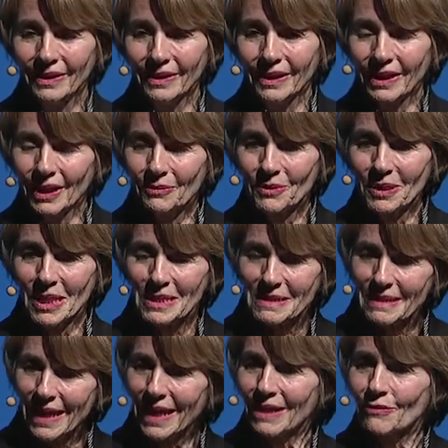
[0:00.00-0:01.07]
And I realized
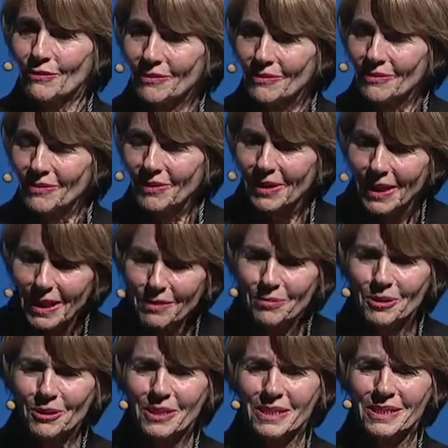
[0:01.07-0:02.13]
that
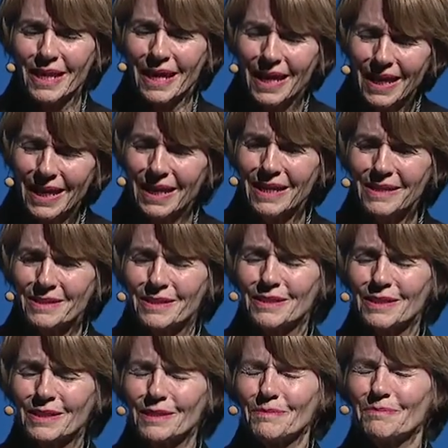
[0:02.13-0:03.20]
label is as
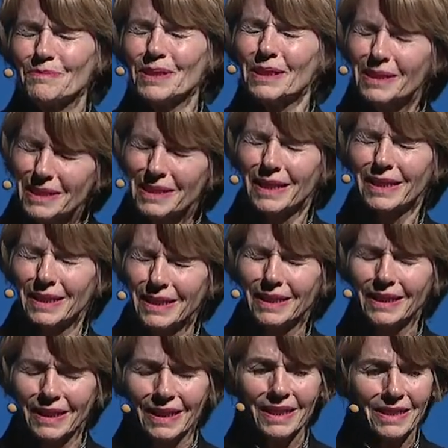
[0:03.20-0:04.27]

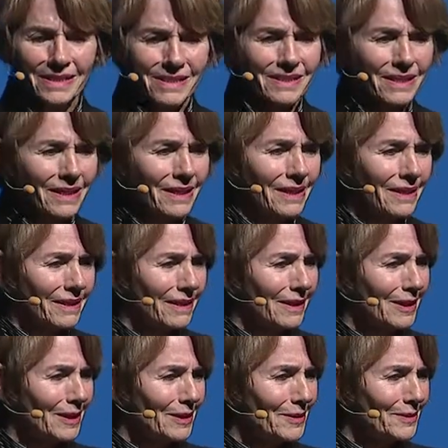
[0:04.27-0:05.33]
debilitating as
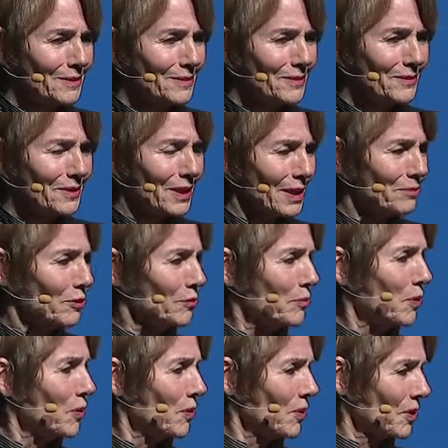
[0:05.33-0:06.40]
the label
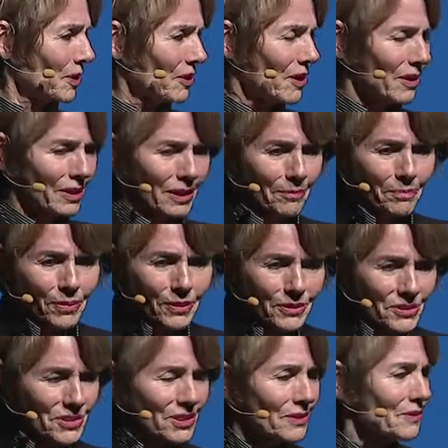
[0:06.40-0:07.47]
poor, calling a
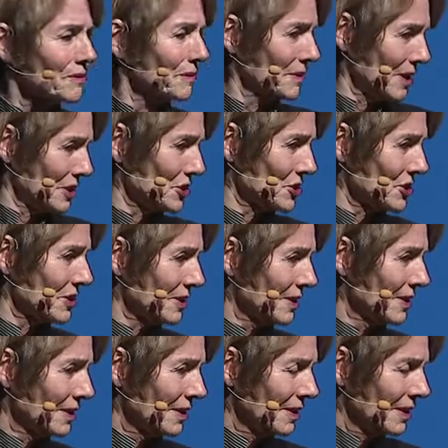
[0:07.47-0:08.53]
person rich.
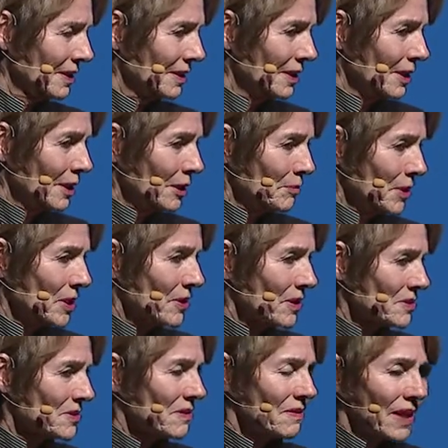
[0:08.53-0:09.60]

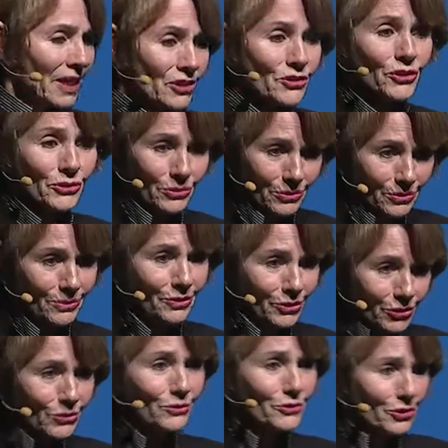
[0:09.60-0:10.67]
Because they too,
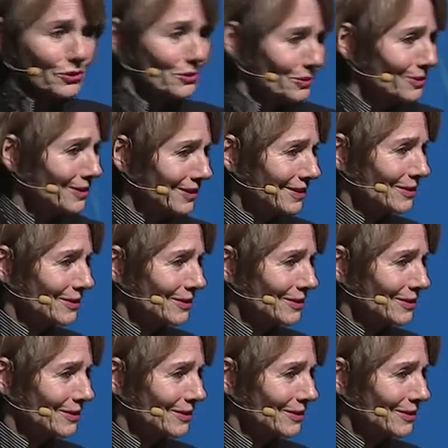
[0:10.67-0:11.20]
you too,